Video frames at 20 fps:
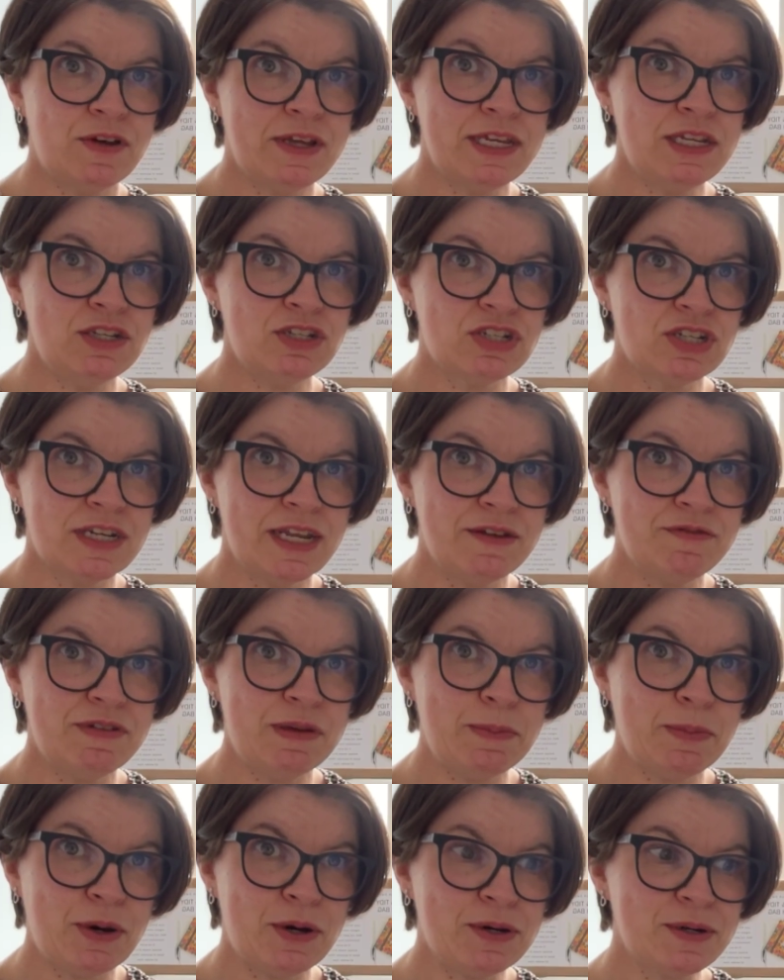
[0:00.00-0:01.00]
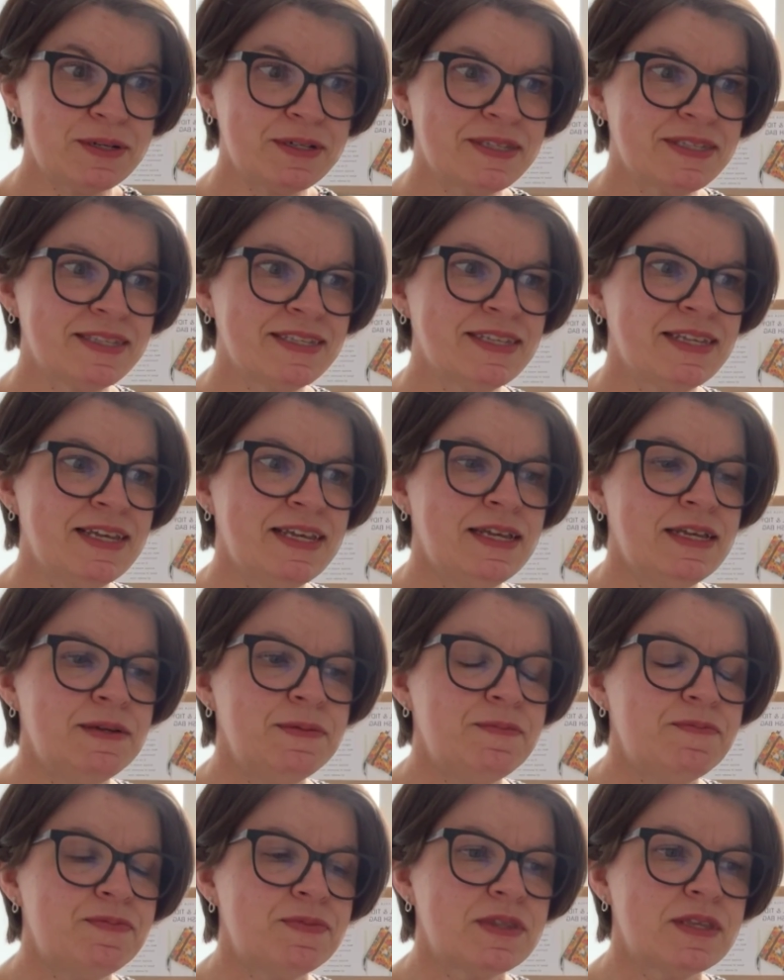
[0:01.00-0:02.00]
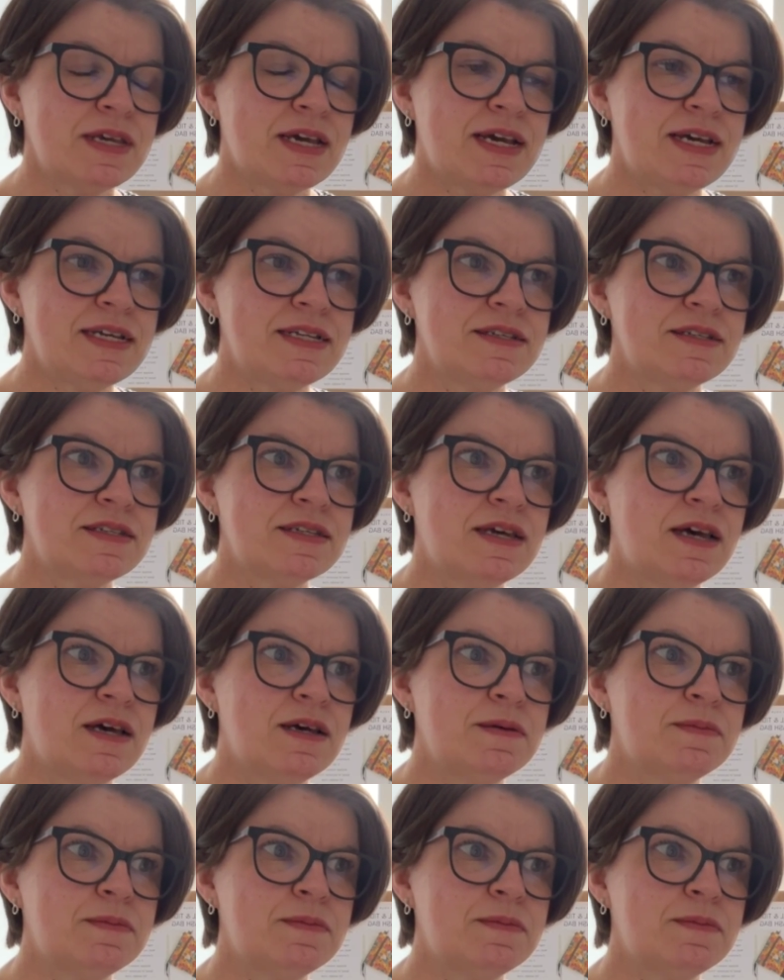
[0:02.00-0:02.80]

for each and every box. And